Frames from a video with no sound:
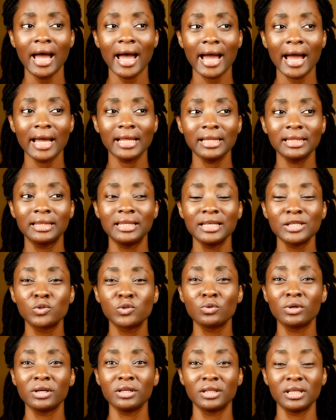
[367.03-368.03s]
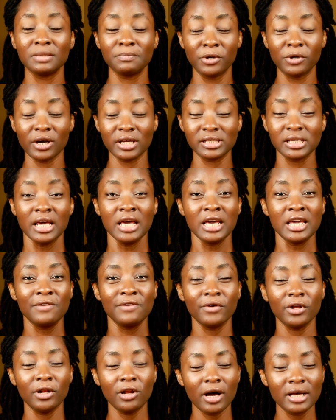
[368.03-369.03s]
And this because
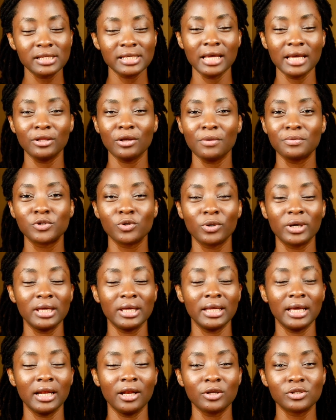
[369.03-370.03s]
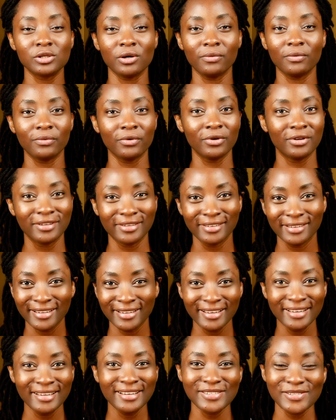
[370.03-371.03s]
if your locks end up soaking a lot of
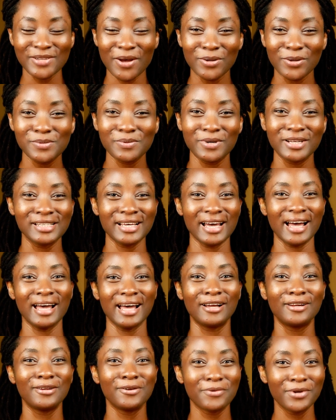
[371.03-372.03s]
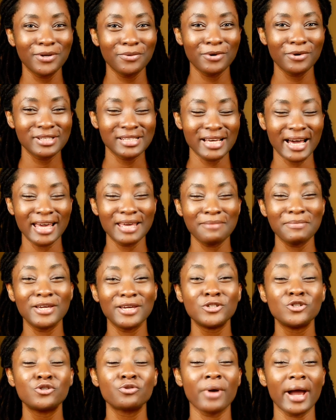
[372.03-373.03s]
salt water and chlorine water, it
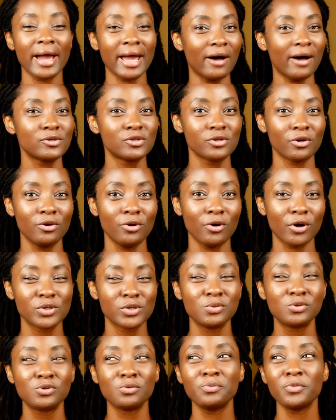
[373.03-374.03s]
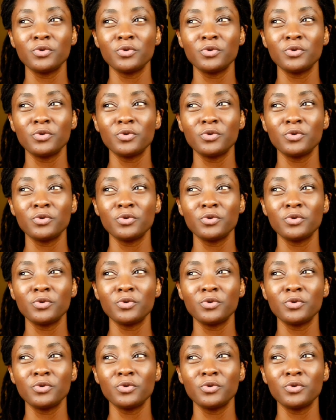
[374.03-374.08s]
may dry out your locks,